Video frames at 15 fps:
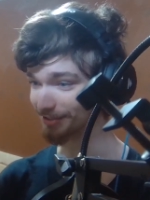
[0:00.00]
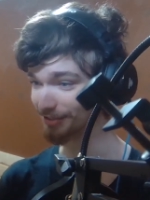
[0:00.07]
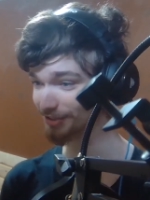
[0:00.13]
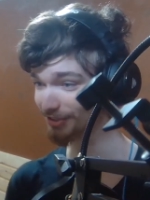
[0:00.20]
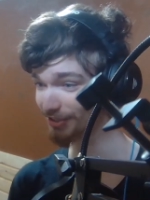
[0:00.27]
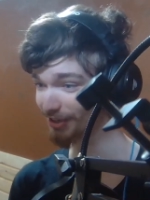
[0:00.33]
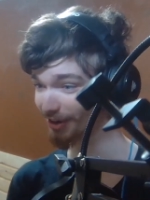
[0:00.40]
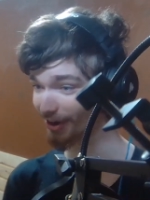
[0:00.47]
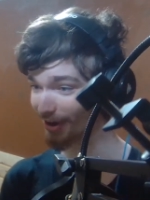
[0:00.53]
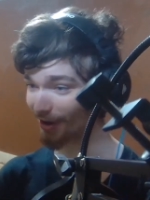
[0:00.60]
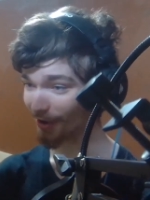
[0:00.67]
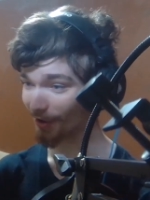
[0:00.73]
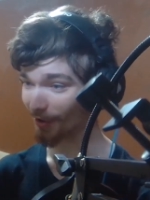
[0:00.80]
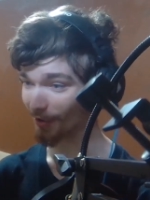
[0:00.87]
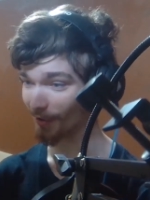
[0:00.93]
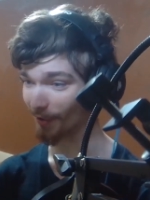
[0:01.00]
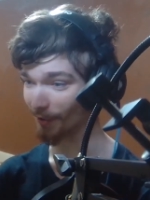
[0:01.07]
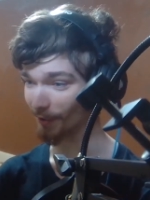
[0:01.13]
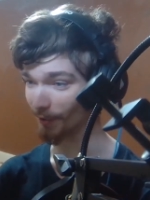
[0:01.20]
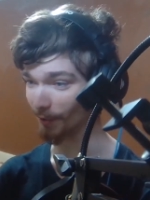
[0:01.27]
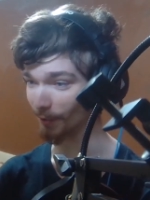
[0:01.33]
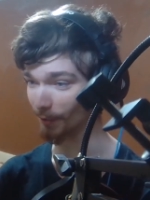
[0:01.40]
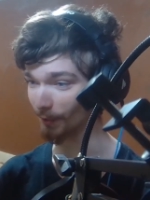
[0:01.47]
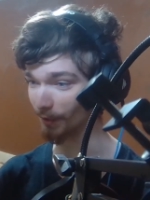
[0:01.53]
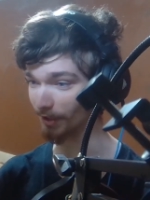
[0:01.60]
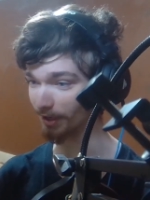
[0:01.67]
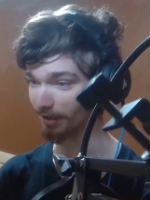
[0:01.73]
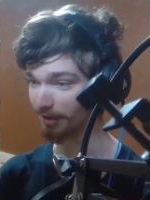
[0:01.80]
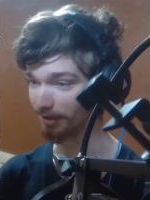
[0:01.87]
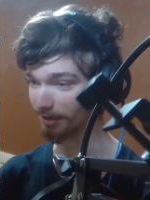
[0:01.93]

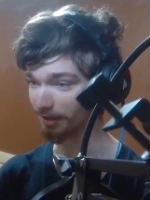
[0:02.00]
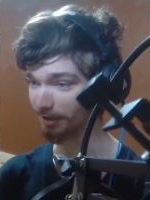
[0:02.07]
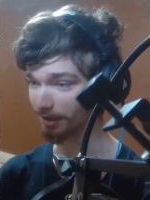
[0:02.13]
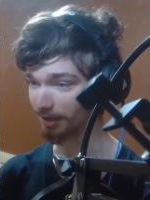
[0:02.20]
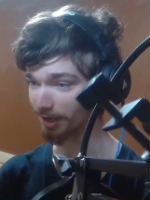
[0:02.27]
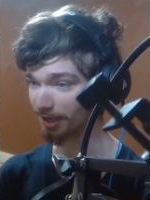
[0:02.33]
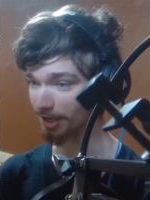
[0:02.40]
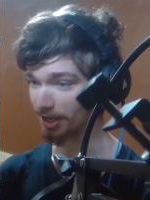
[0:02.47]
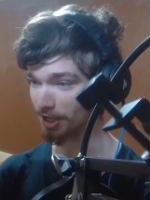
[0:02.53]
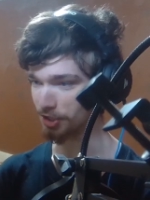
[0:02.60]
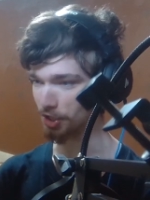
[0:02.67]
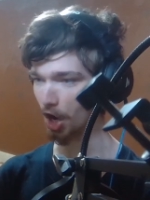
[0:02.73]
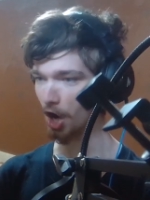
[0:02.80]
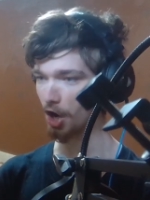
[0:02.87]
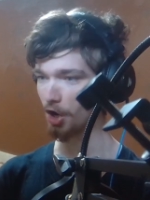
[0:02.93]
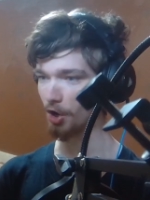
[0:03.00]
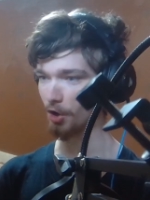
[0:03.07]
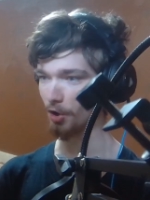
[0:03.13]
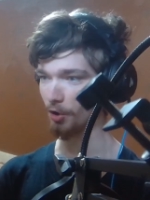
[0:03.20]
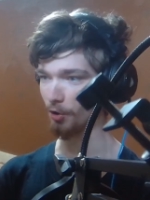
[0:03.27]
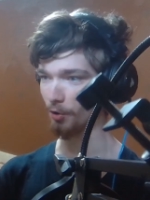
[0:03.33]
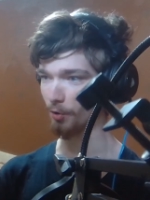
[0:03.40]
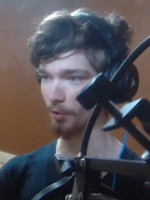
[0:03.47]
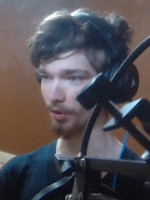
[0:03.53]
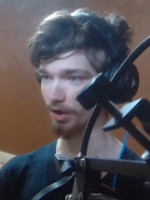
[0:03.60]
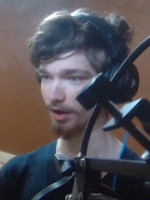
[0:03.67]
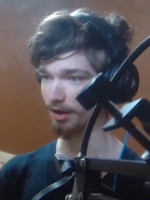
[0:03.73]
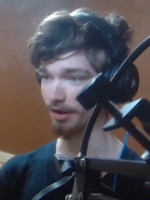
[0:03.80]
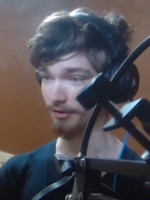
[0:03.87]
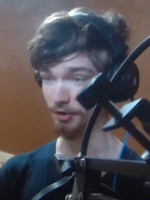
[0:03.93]
Yo! Yo!
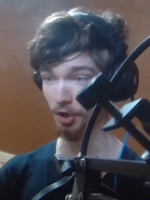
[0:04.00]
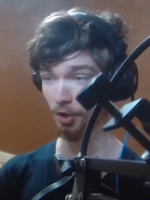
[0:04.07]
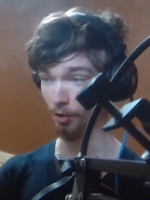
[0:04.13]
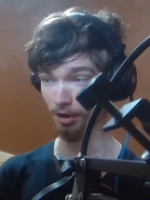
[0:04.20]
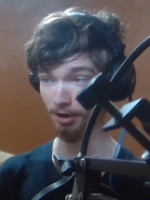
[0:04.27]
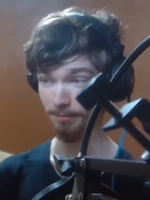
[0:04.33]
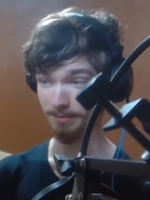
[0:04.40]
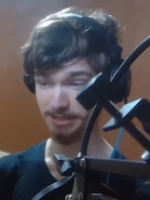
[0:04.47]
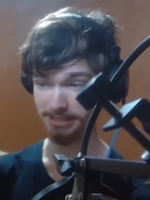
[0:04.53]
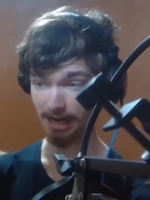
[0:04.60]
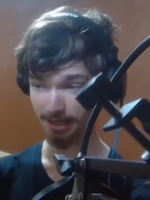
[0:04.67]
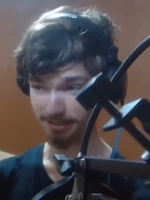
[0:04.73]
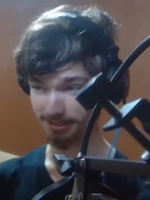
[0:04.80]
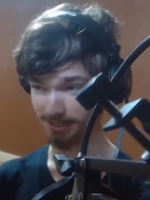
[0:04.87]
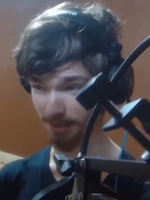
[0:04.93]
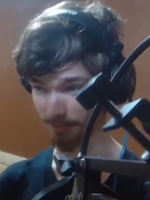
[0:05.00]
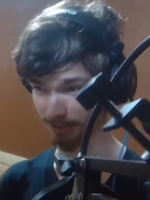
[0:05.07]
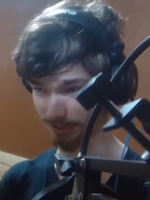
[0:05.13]
New herb is not skipping